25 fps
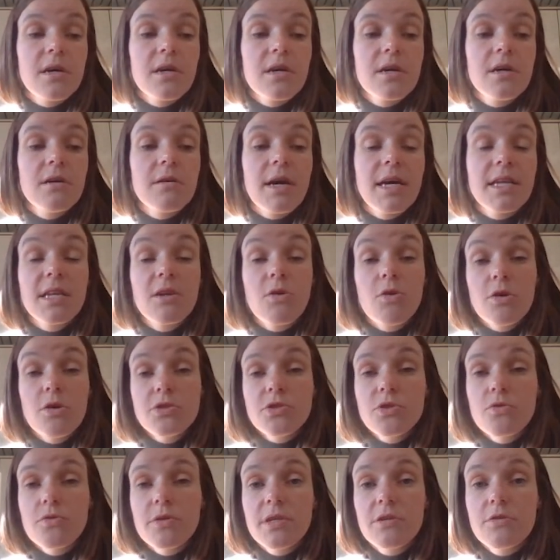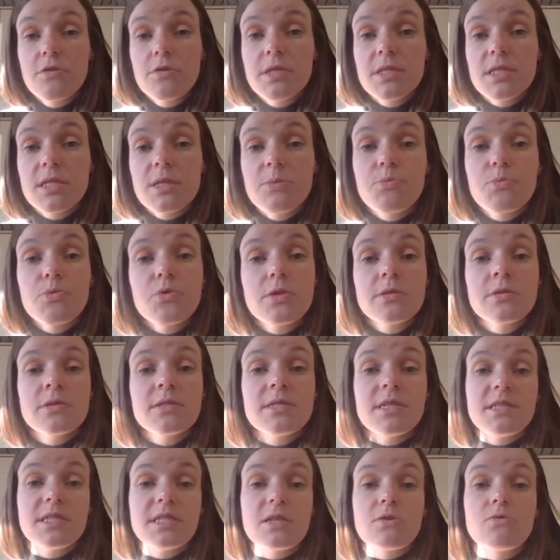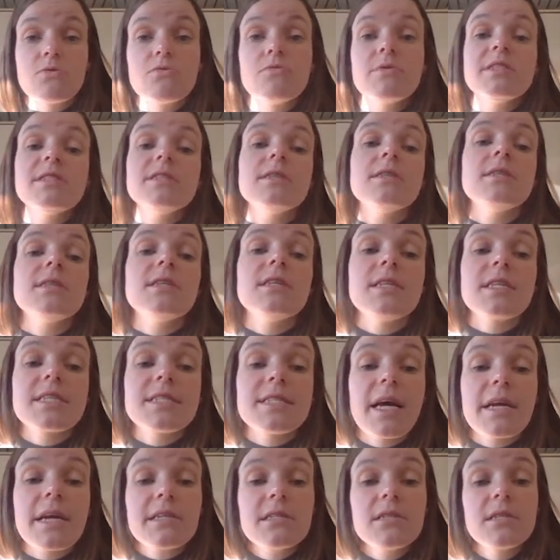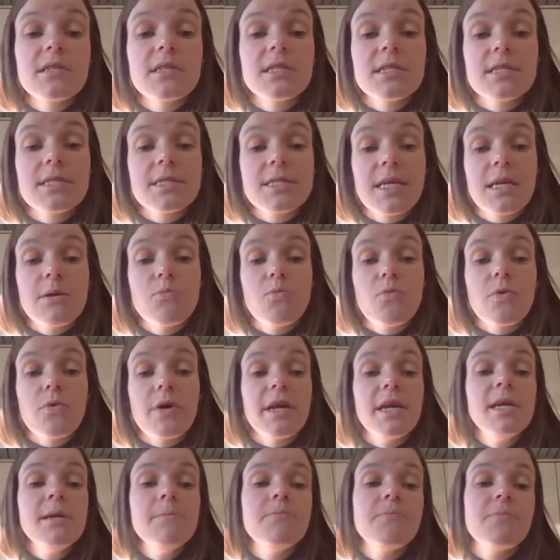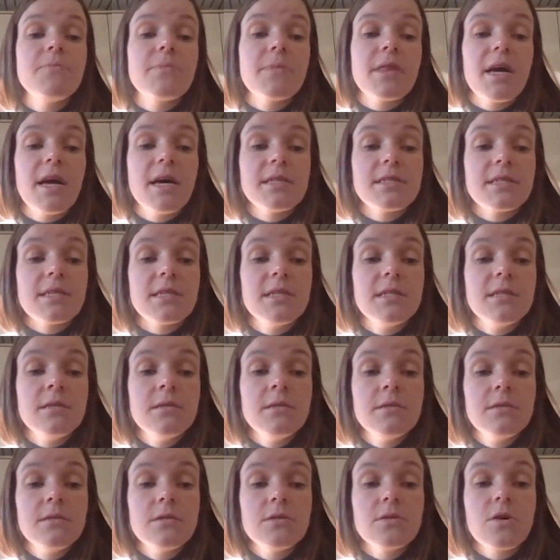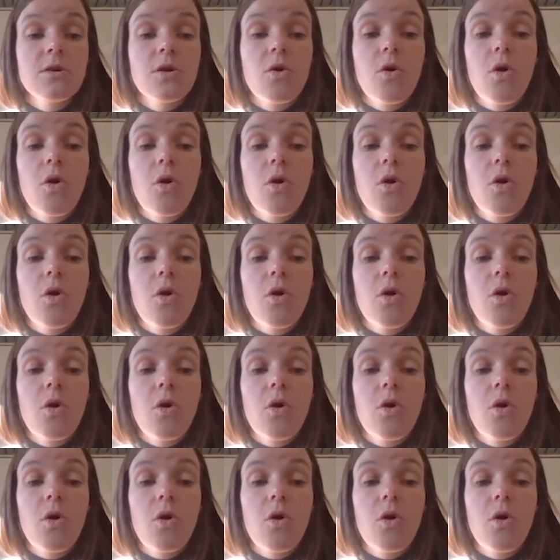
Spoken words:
And also here it's important that they're written in exactly the same way as in the